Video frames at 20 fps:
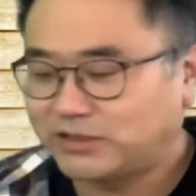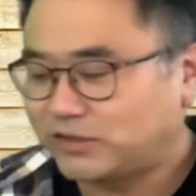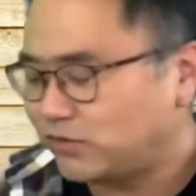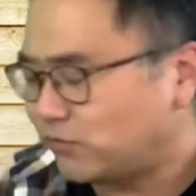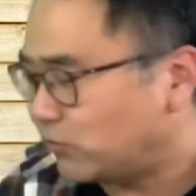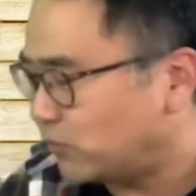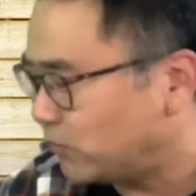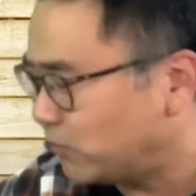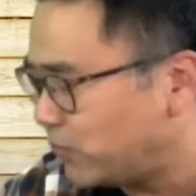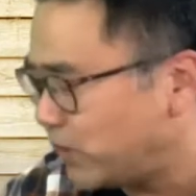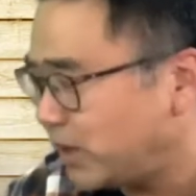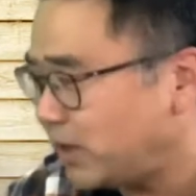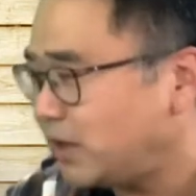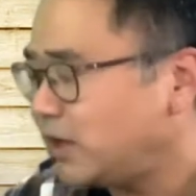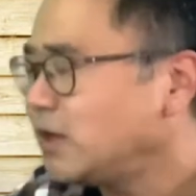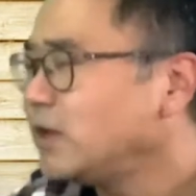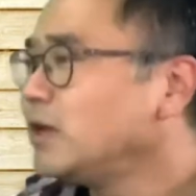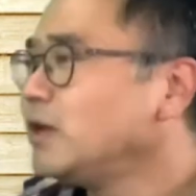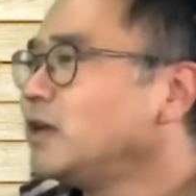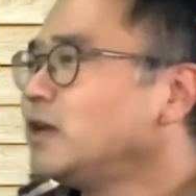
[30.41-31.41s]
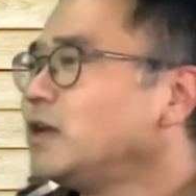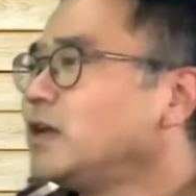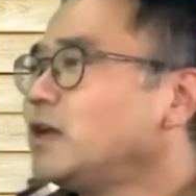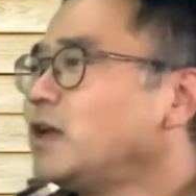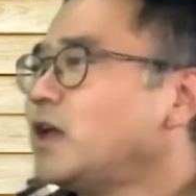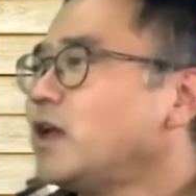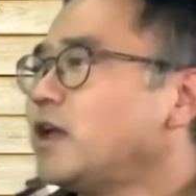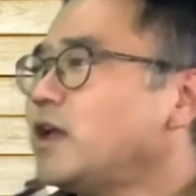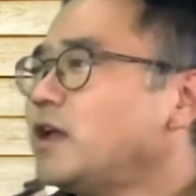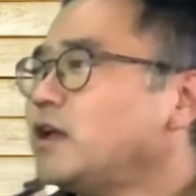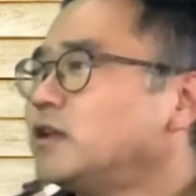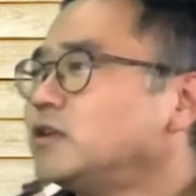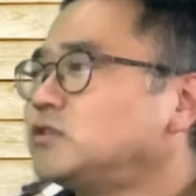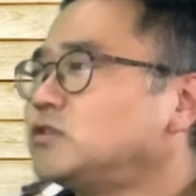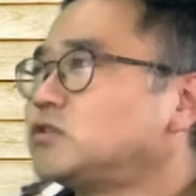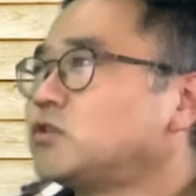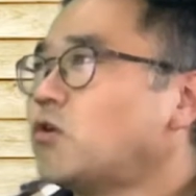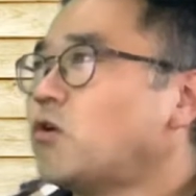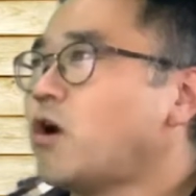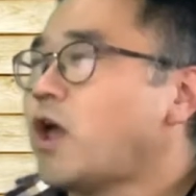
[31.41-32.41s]
you will be
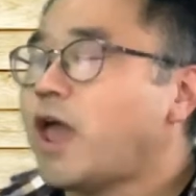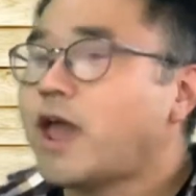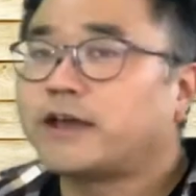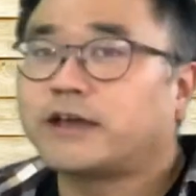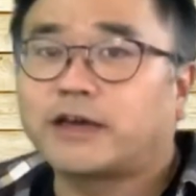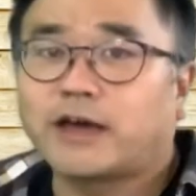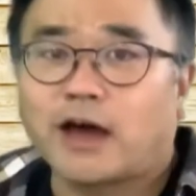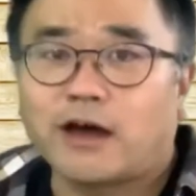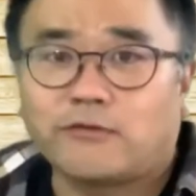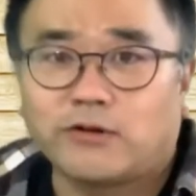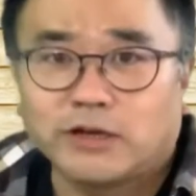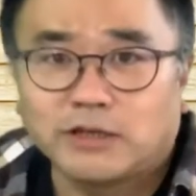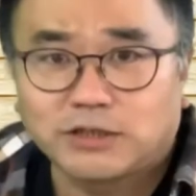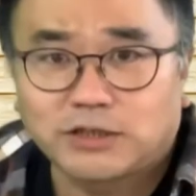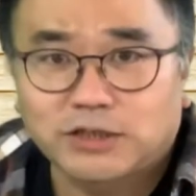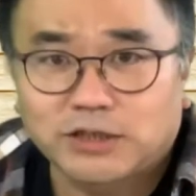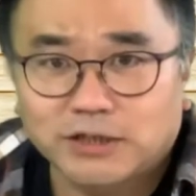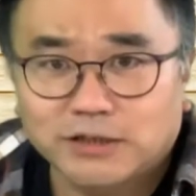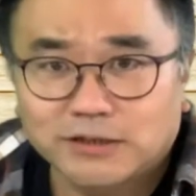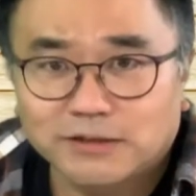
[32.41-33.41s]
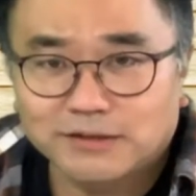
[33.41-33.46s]
so encouraged.